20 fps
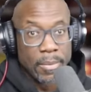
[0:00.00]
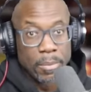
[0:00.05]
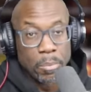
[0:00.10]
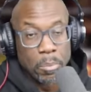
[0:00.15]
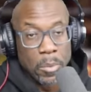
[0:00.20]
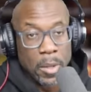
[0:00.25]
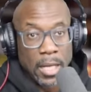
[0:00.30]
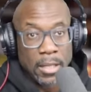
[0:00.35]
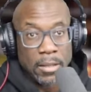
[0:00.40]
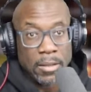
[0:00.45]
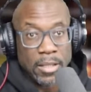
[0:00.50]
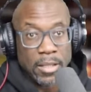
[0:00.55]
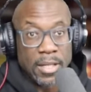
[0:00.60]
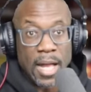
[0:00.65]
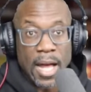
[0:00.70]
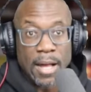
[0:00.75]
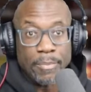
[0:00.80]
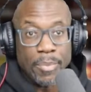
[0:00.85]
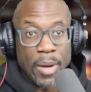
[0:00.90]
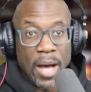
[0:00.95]
And it's
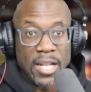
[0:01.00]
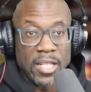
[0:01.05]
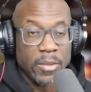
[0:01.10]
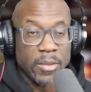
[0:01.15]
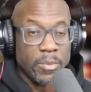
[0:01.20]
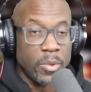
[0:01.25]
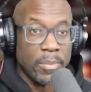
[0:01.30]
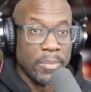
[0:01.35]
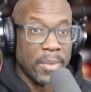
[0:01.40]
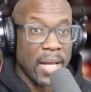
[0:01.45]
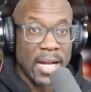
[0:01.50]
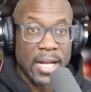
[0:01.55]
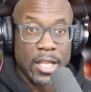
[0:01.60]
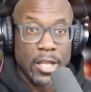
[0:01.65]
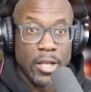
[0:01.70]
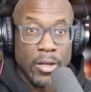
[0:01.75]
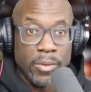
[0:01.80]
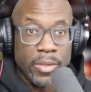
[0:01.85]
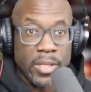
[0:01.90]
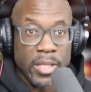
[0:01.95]
not impossible. I'm not
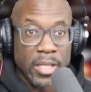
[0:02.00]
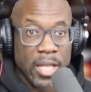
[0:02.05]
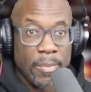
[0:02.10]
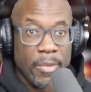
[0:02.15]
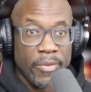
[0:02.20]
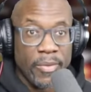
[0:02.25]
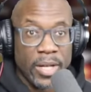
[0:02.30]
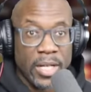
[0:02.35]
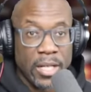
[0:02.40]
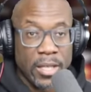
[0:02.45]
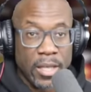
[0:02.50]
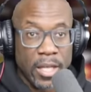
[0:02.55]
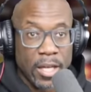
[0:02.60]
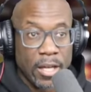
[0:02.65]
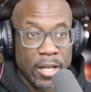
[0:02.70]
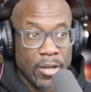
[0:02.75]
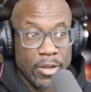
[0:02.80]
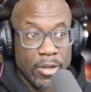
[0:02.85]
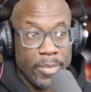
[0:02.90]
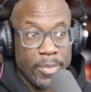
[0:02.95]
accusing them of anything.
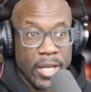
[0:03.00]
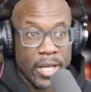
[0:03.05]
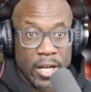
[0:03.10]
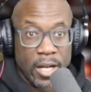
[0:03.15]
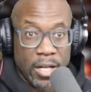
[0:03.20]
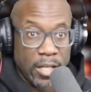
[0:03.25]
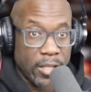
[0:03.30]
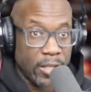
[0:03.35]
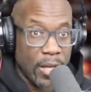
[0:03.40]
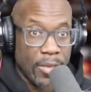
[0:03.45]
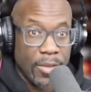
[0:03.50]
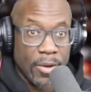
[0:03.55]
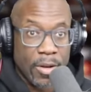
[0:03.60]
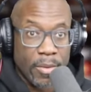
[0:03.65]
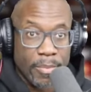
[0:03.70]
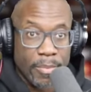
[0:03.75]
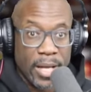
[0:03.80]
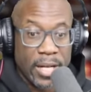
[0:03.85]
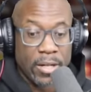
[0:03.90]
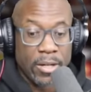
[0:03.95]
It could be another
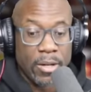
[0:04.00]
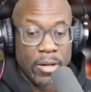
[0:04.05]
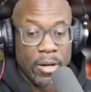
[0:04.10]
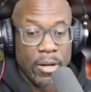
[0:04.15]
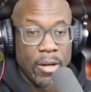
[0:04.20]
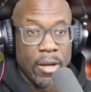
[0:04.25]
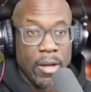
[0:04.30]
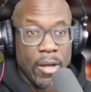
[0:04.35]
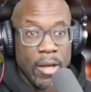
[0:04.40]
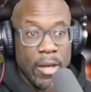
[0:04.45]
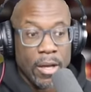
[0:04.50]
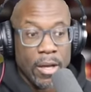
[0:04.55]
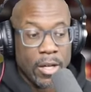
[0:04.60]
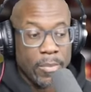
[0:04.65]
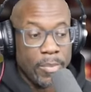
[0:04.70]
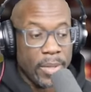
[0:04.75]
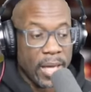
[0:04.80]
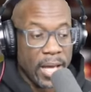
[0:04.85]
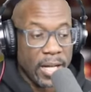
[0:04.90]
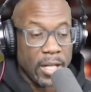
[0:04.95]
competitor. It could
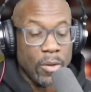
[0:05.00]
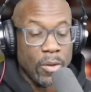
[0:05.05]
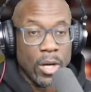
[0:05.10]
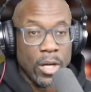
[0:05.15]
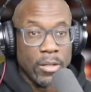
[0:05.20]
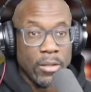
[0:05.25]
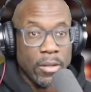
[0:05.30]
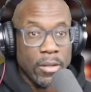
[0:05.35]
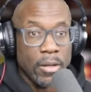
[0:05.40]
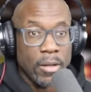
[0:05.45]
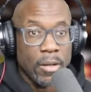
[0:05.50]
be anyone.